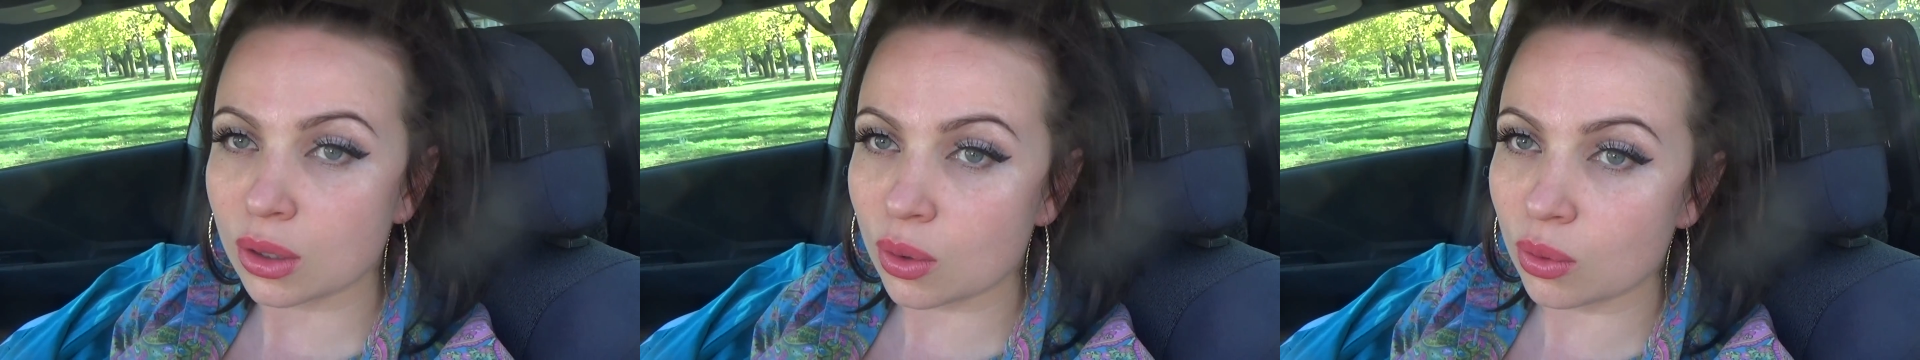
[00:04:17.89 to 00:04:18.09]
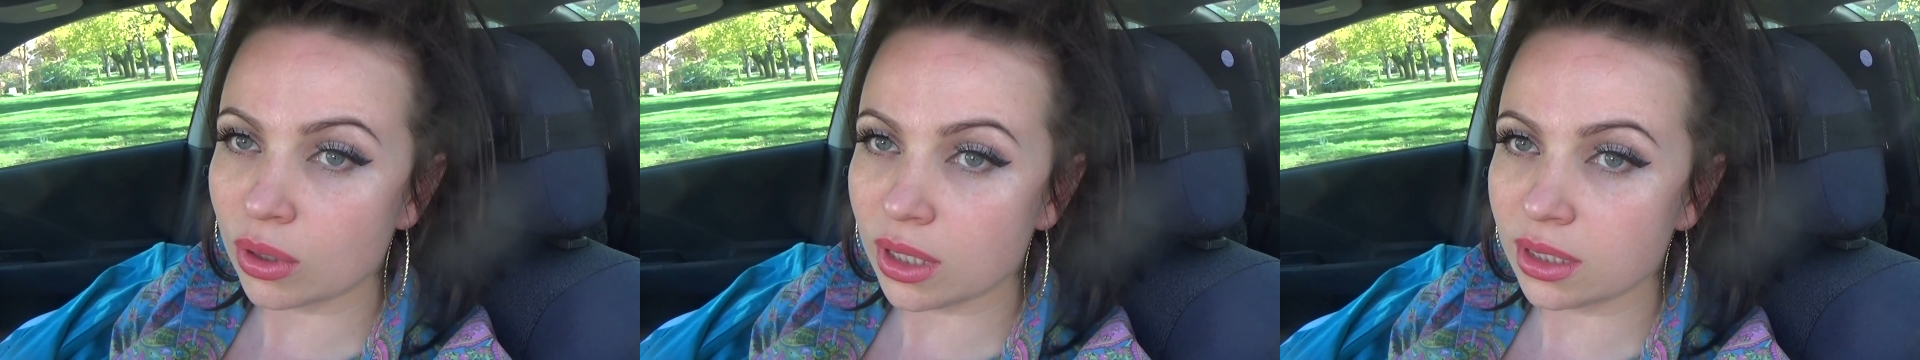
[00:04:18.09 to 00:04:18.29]

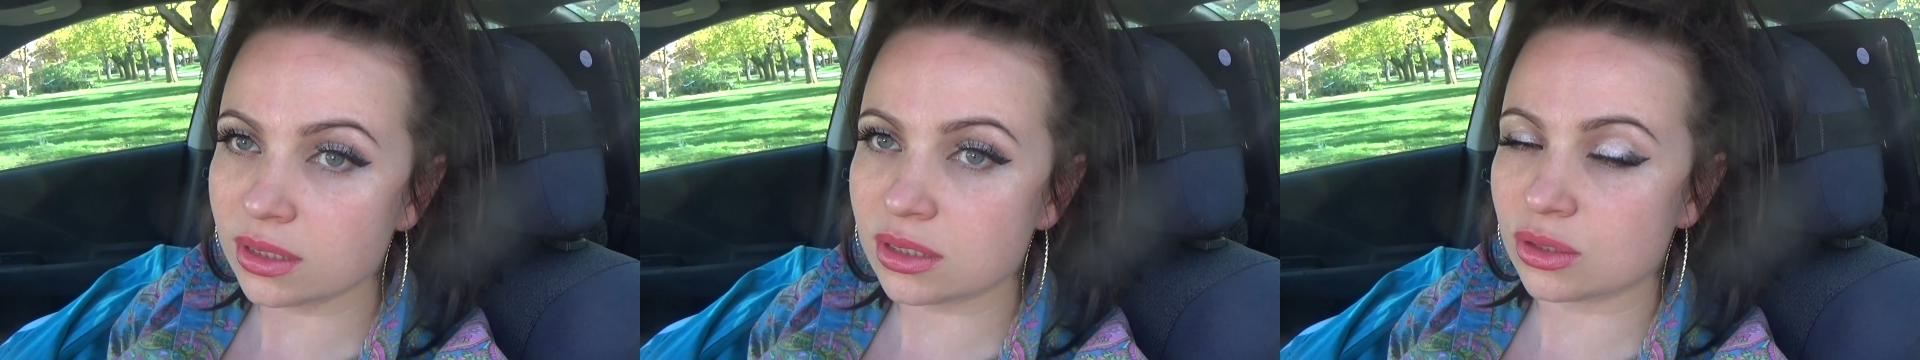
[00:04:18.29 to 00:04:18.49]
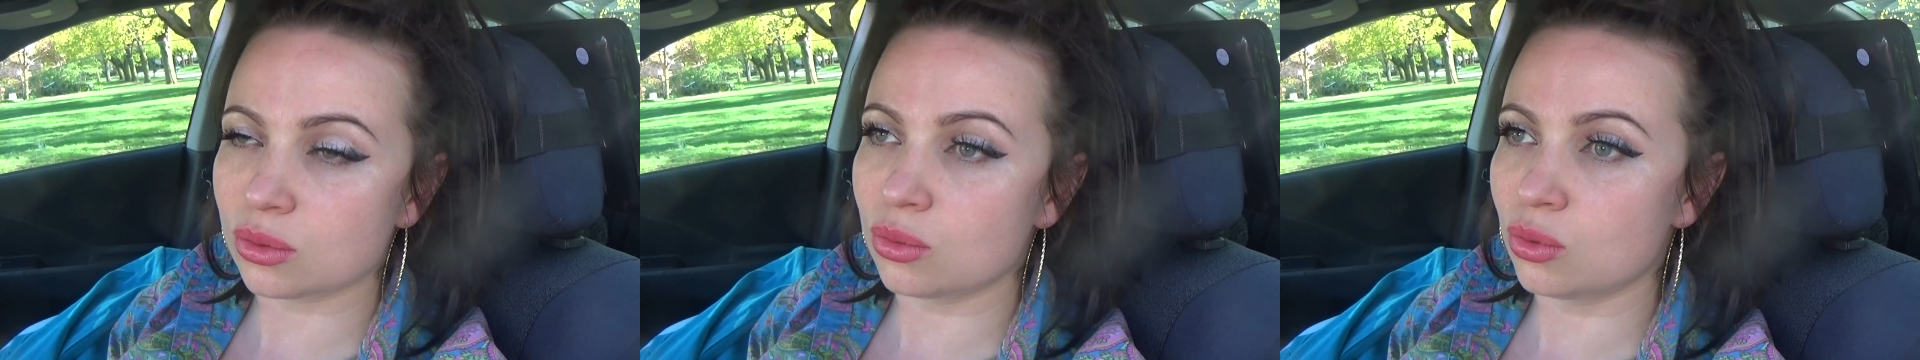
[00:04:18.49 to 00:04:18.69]

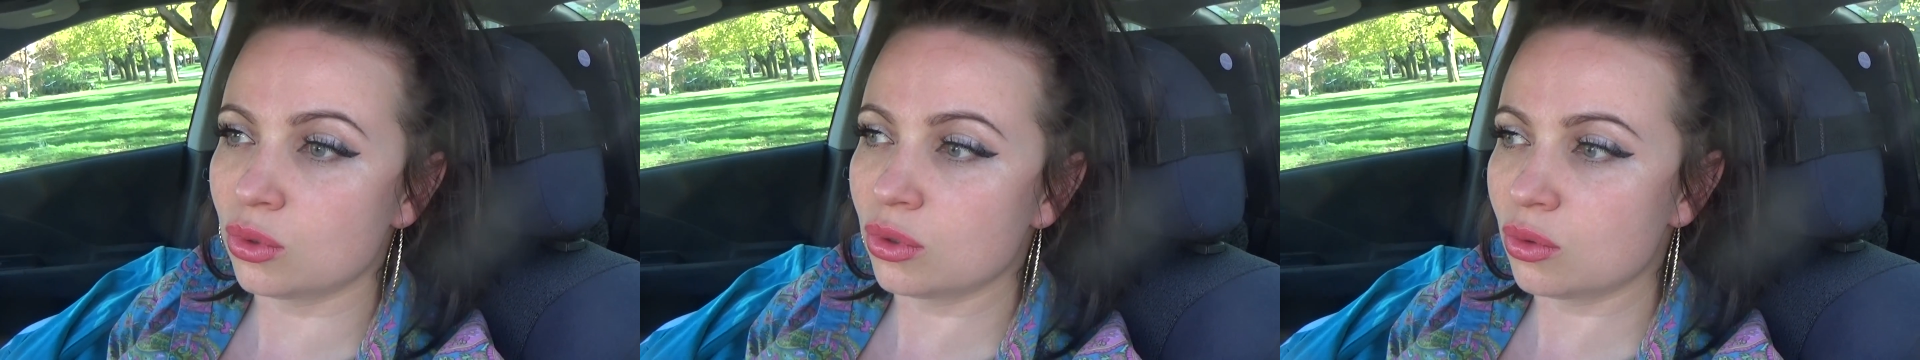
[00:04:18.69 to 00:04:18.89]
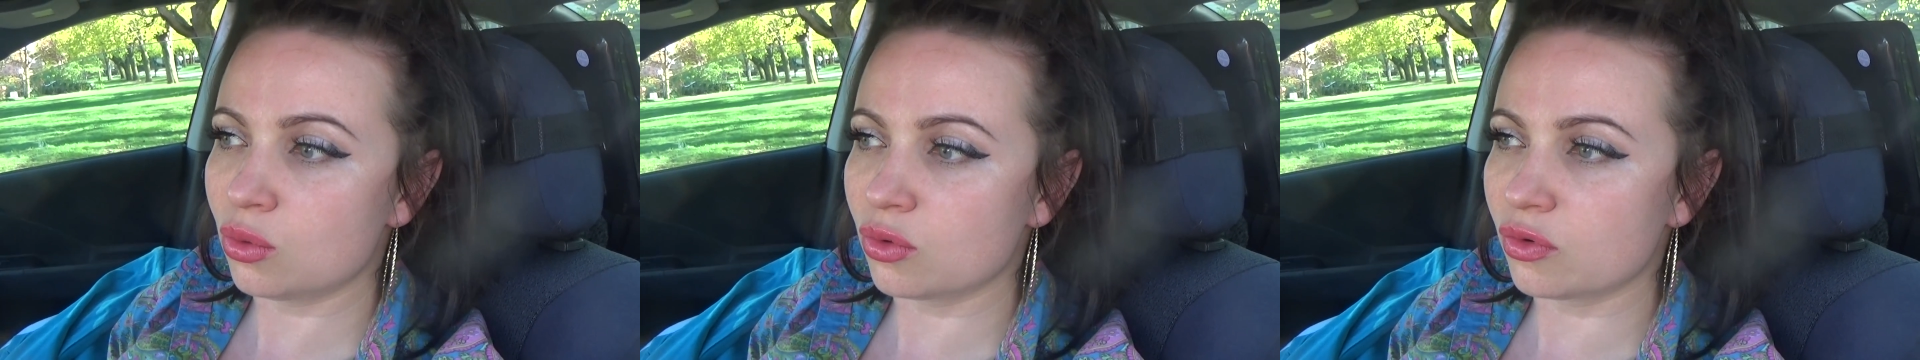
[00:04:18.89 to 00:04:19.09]
colleagues
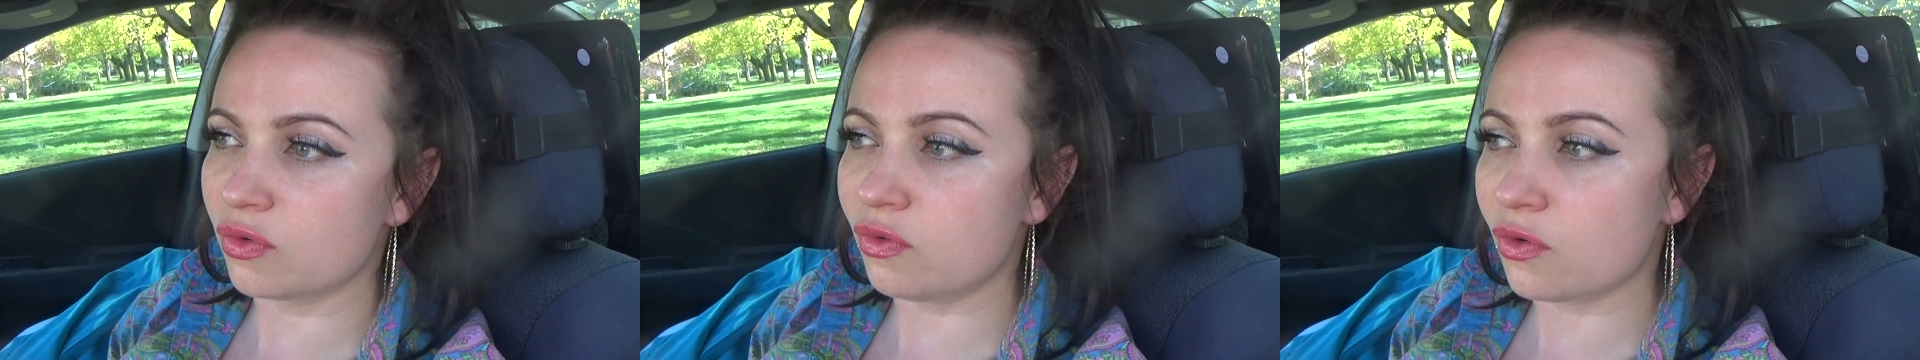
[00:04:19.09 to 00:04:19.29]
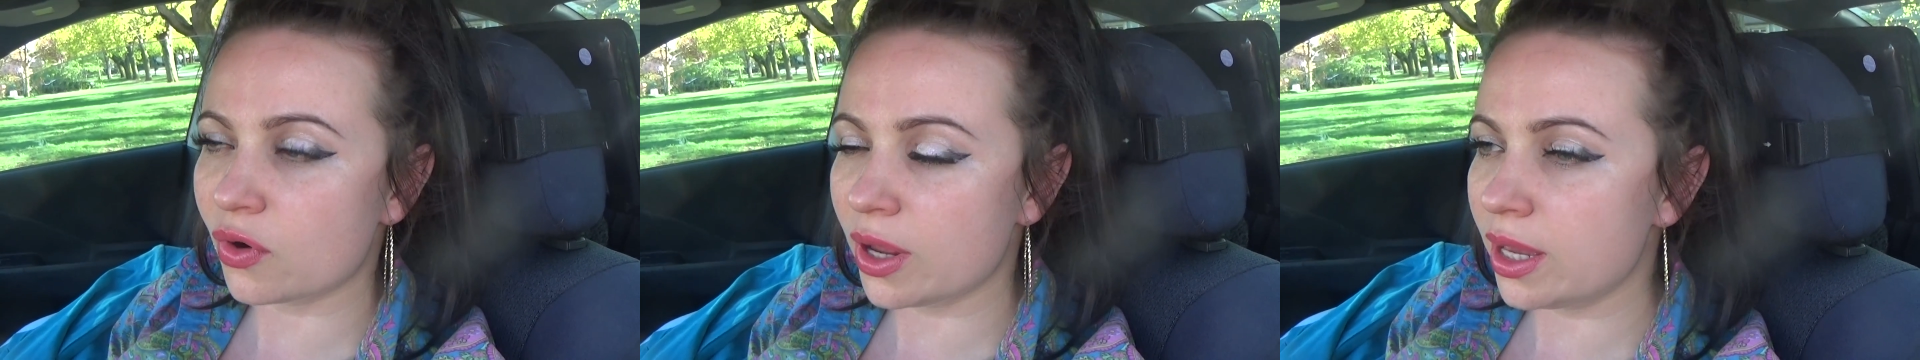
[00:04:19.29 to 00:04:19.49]
or, or
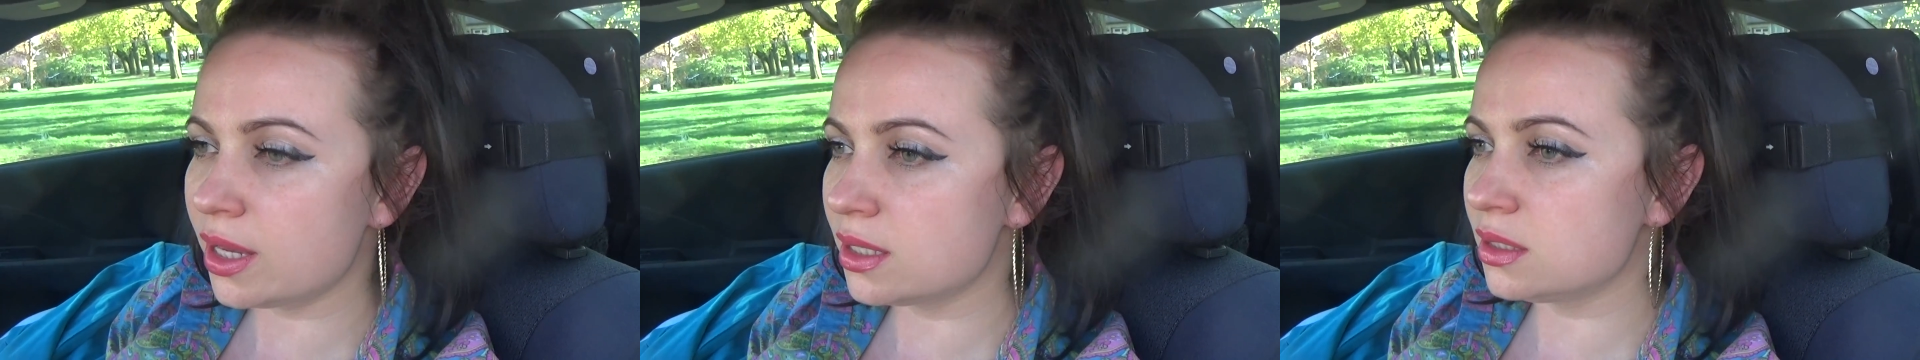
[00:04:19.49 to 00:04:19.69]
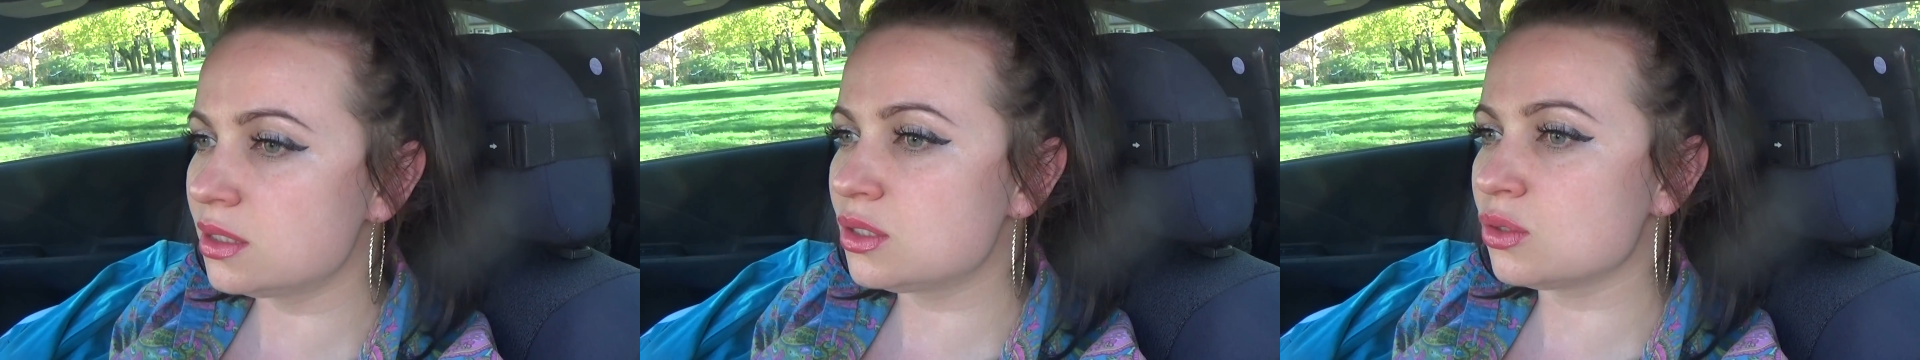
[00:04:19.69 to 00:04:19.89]

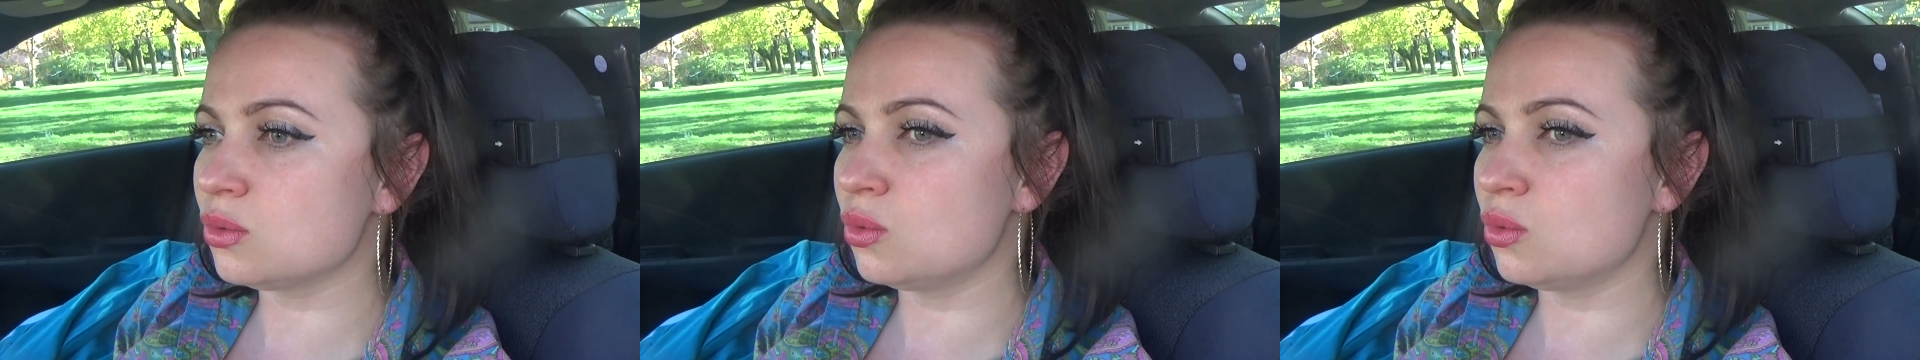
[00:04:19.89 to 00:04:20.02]
friends